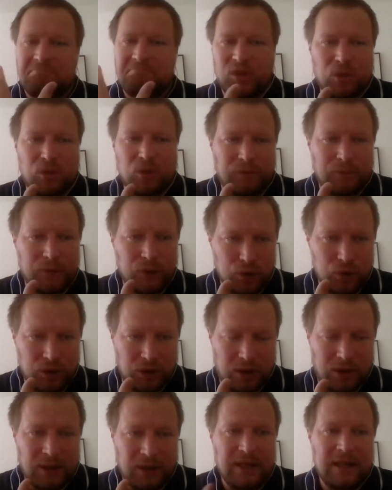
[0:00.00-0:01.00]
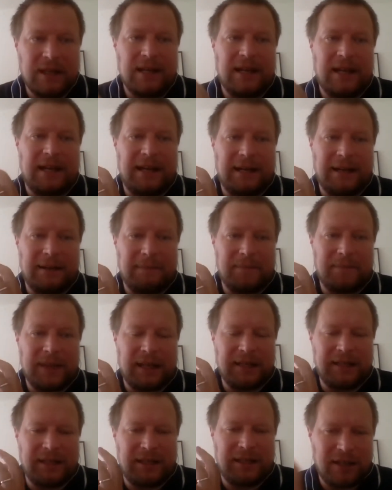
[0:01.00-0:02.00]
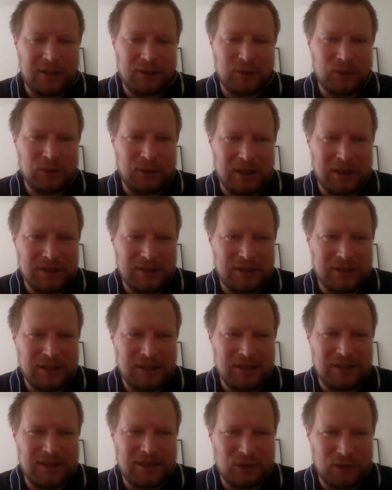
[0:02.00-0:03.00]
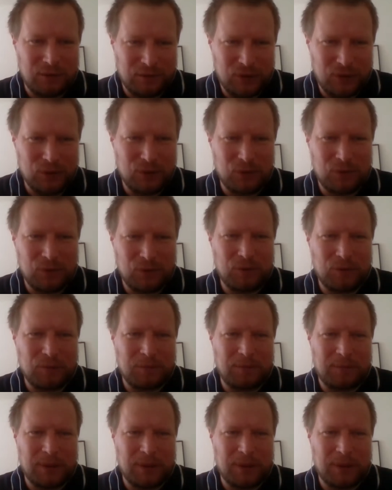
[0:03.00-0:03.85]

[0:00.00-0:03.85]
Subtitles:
confusion? I dare to answer instead of you,